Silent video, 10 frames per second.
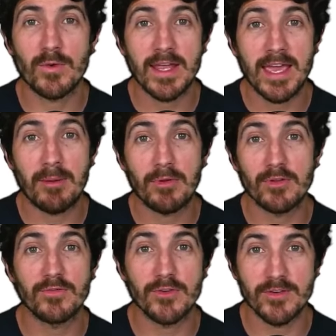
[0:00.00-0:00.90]
when I
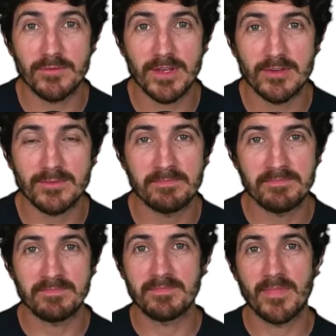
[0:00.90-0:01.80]
upload future videos.
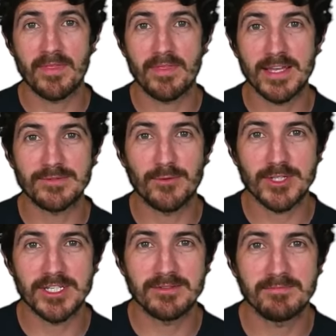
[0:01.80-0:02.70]
Thanks for
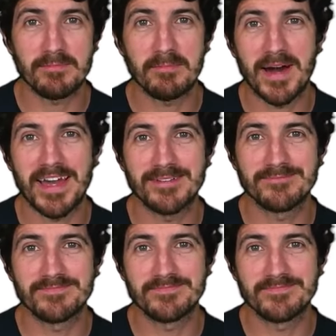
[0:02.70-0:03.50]
watching. Bye.